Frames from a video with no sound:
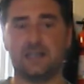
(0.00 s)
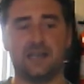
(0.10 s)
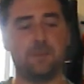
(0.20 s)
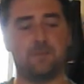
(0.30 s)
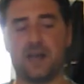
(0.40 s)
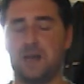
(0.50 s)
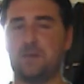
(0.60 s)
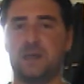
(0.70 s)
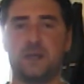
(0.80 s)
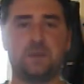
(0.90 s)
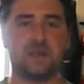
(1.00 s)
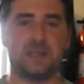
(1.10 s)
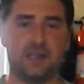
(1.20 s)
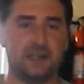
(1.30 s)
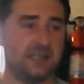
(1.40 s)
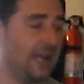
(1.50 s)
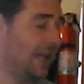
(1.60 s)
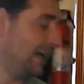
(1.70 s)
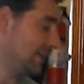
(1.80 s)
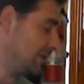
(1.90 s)
to get my company up and started,
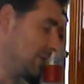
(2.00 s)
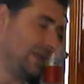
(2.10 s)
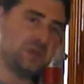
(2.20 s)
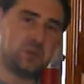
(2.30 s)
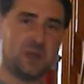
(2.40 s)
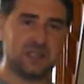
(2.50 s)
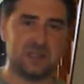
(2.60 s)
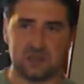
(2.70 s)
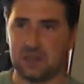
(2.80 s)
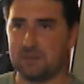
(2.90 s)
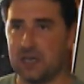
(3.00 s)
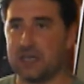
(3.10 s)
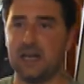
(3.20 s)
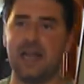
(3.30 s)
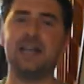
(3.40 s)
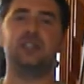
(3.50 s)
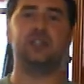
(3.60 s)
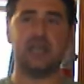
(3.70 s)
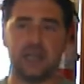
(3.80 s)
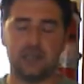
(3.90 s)
as well as playing the stock market and
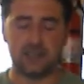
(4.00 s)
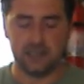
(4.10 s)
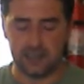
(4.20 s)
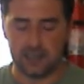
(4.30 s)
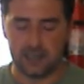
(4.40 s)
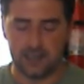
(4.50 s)
generally,